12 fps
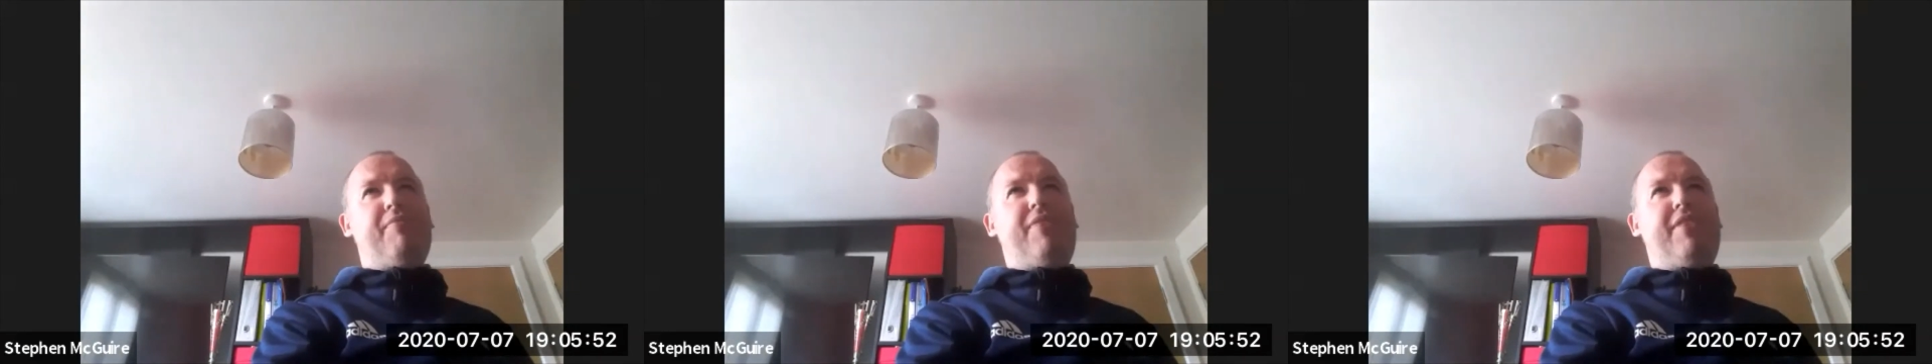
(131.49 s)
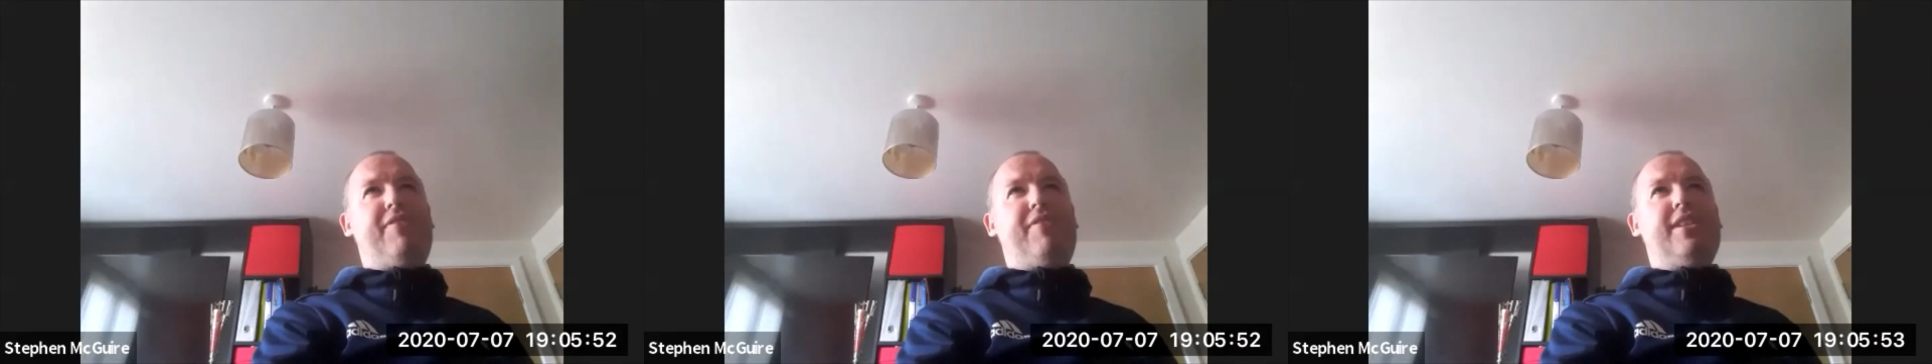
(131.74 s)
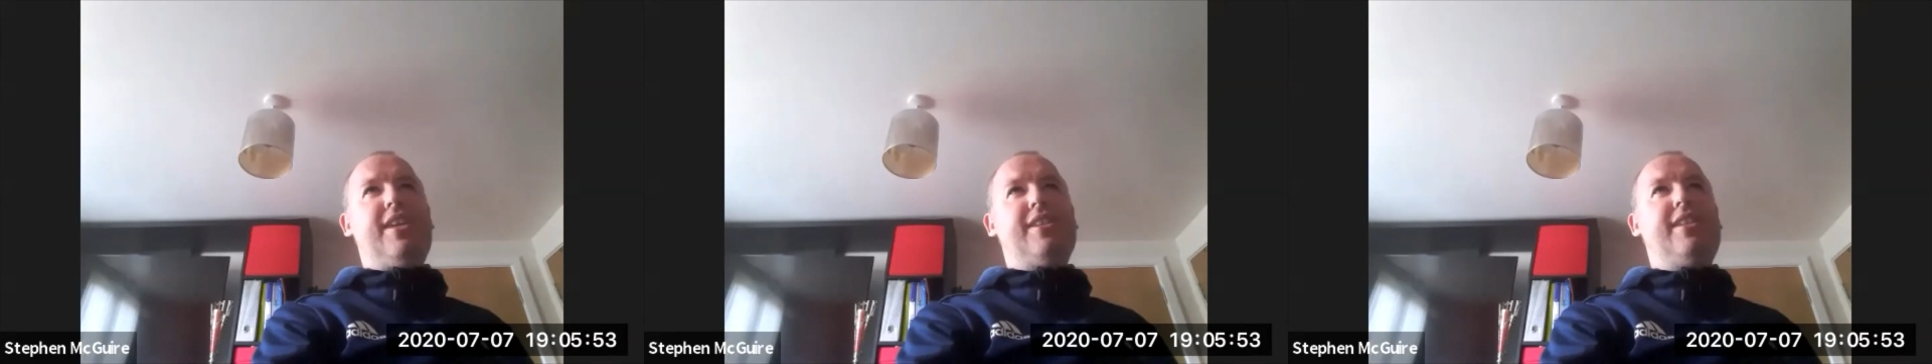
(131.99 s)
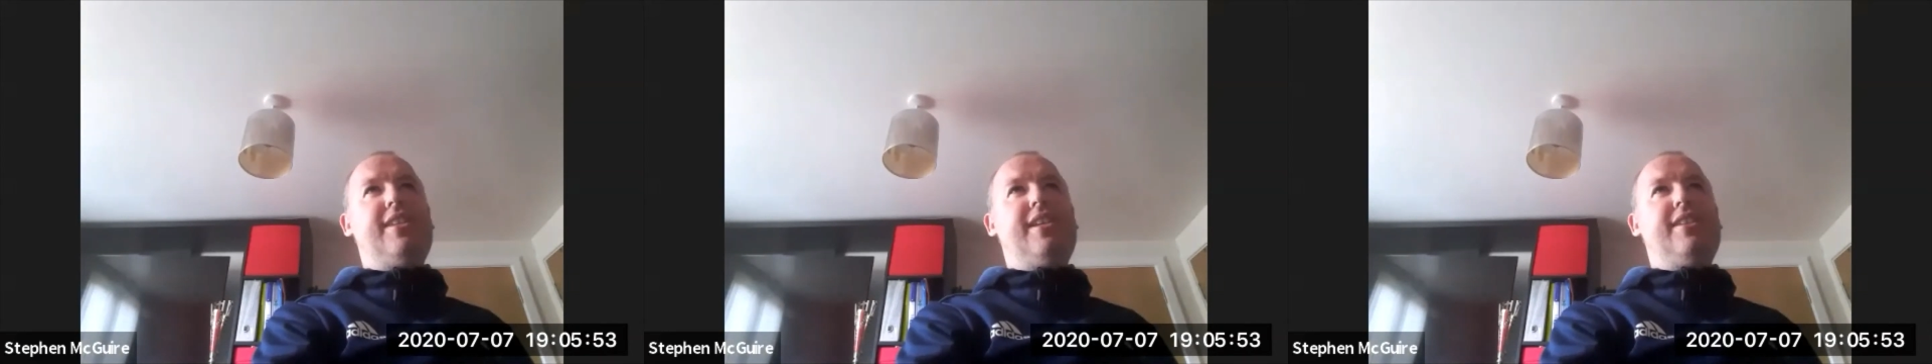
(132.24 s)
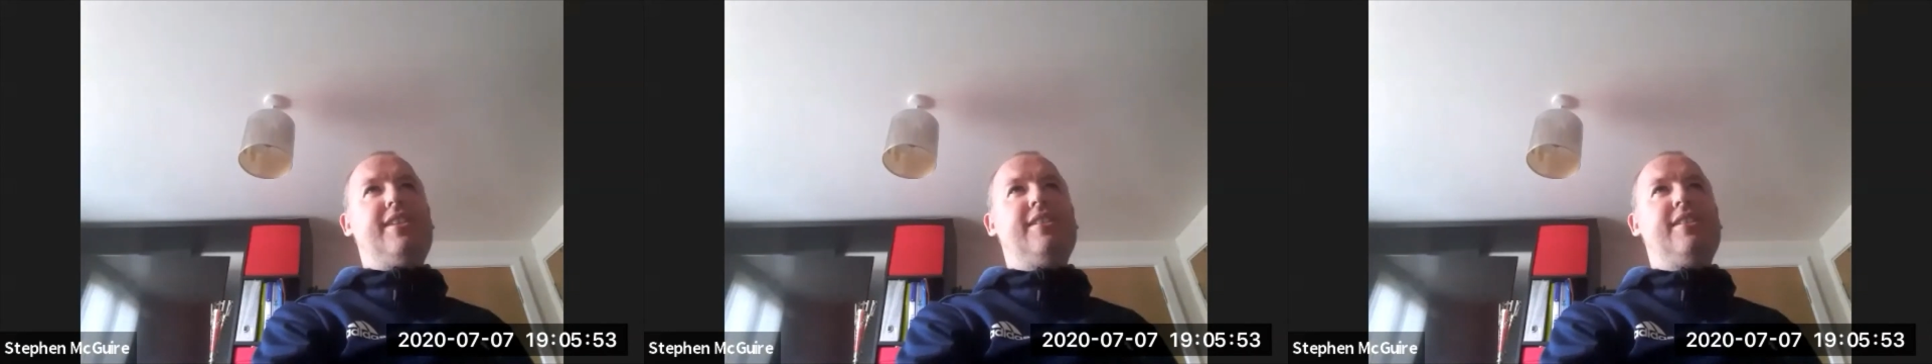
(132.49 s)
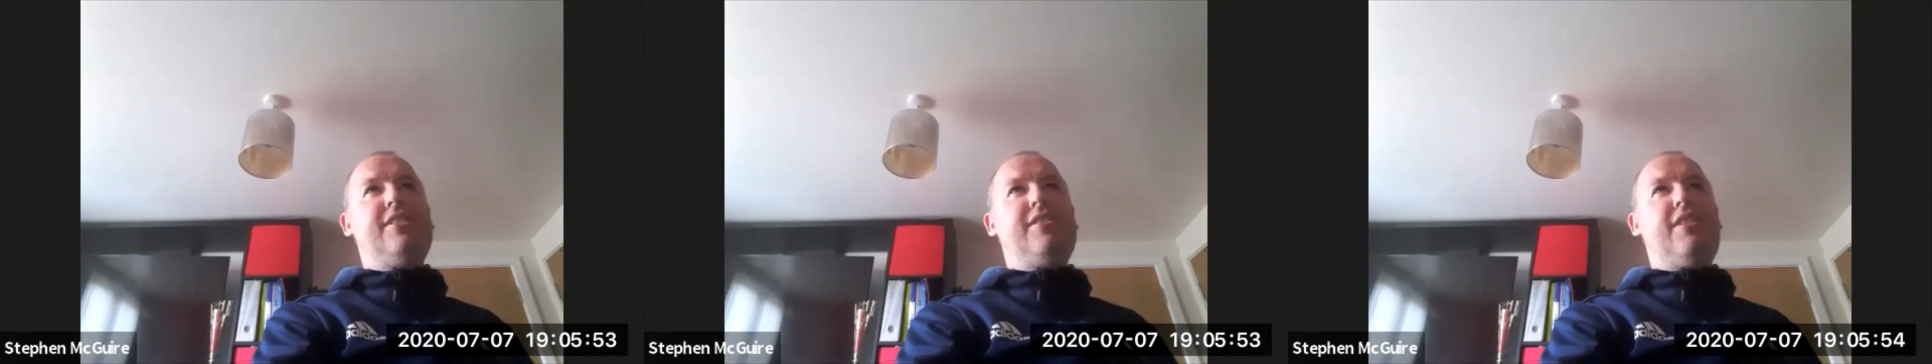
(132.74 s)
15, 16,
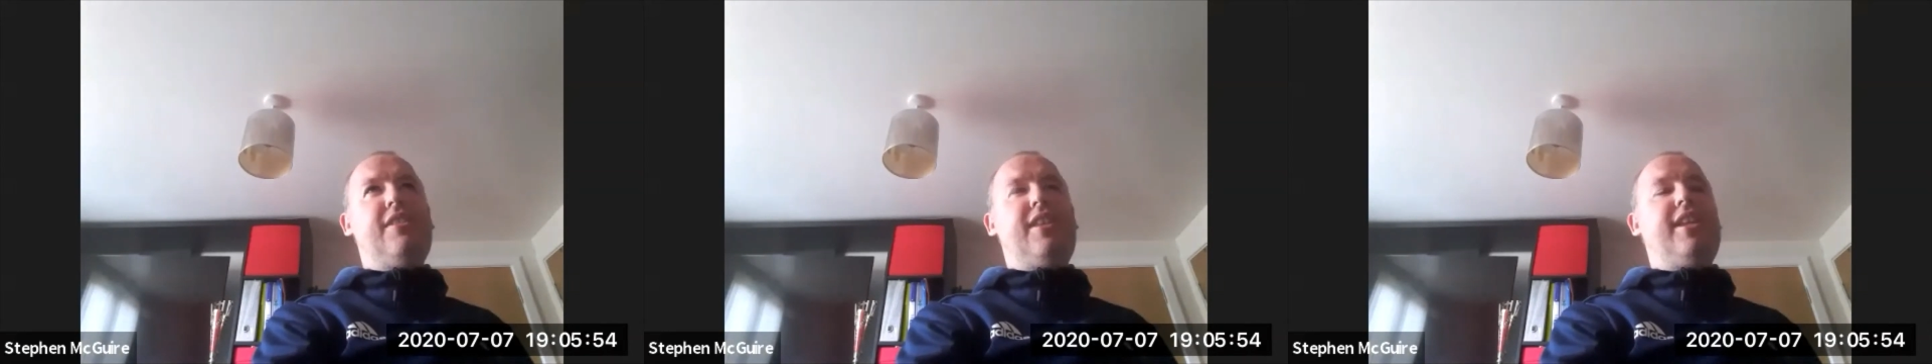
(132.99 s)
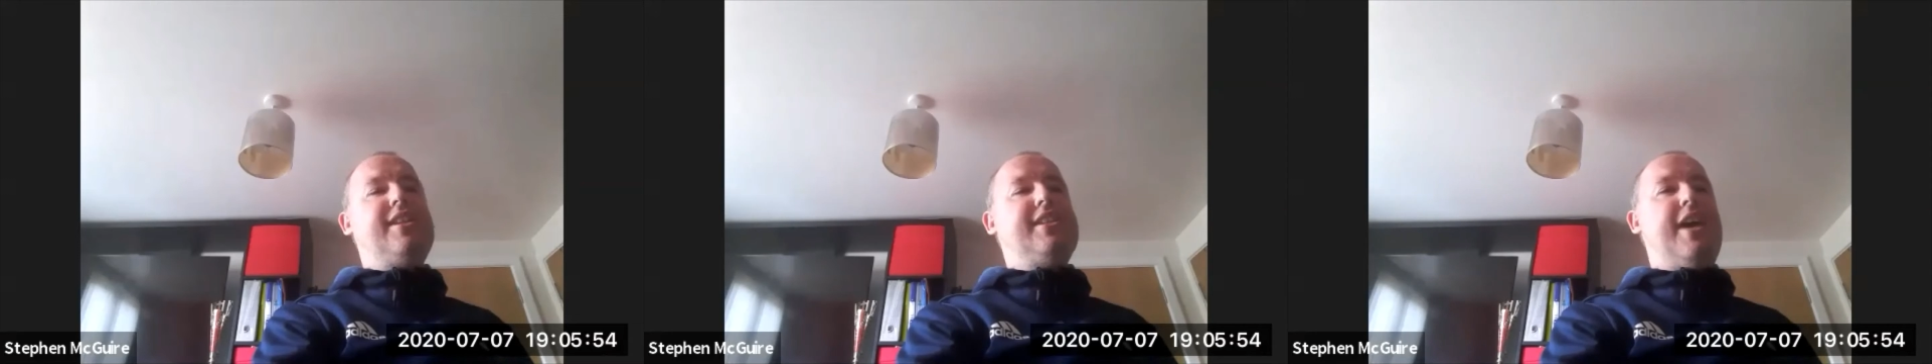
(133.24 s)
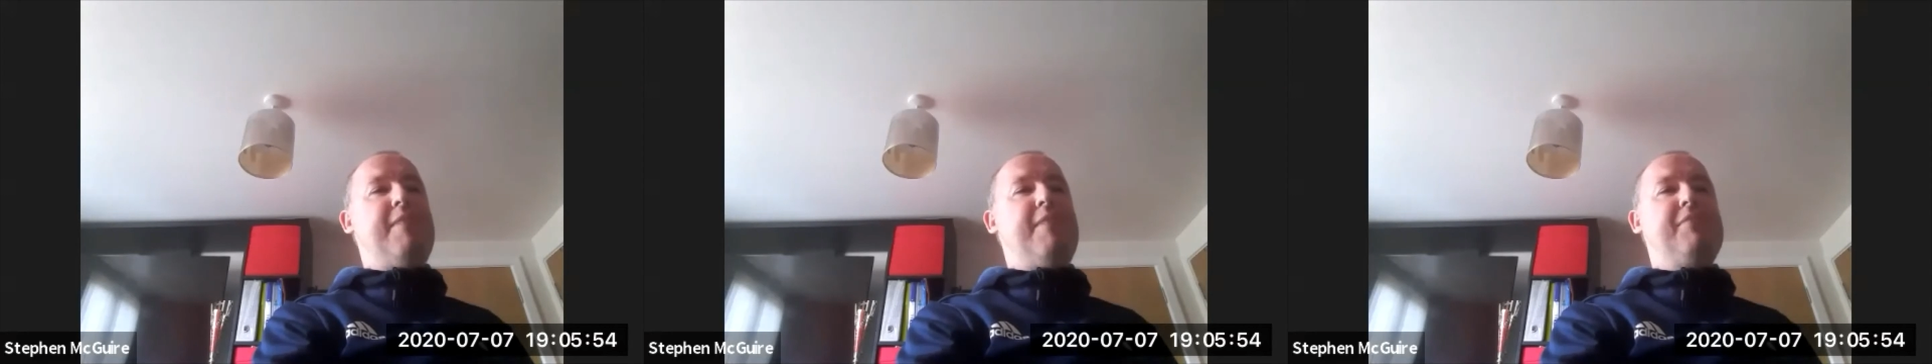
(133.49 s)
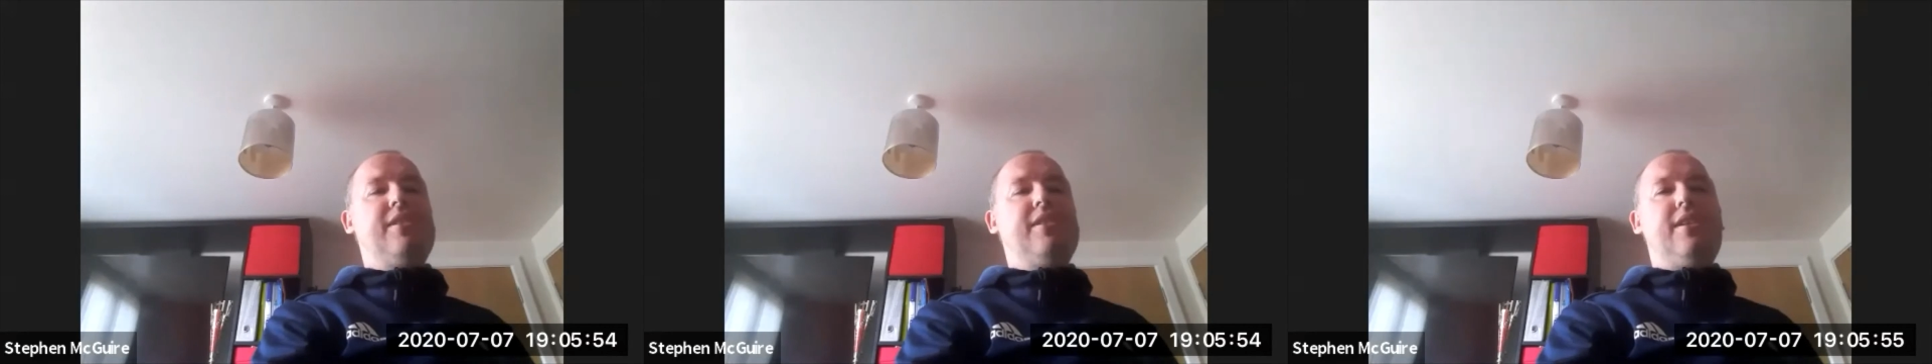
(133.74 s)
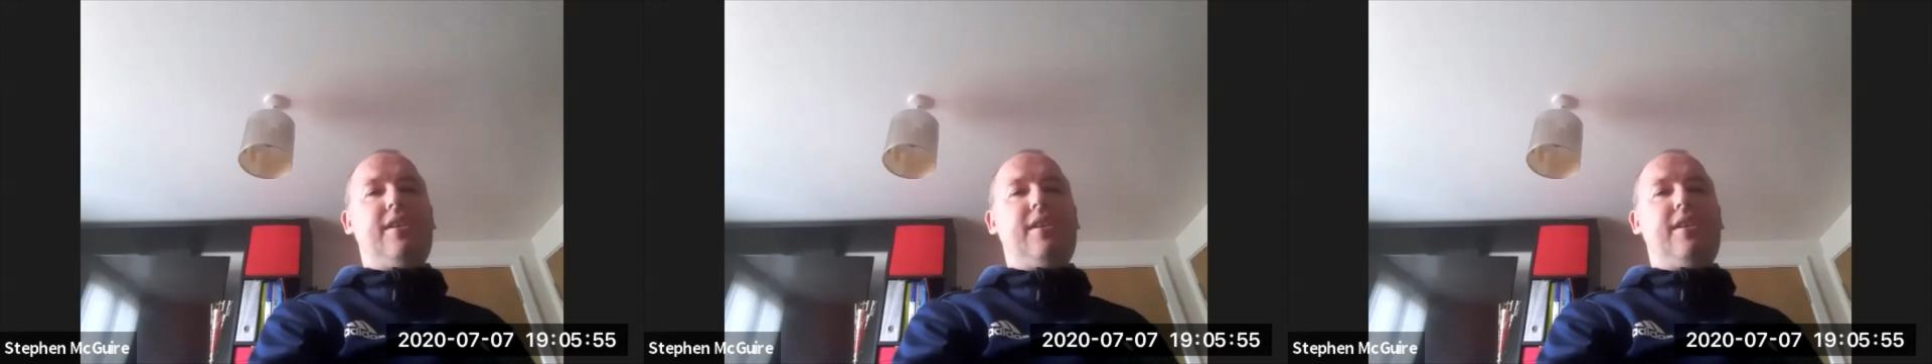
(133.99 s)
studying exams,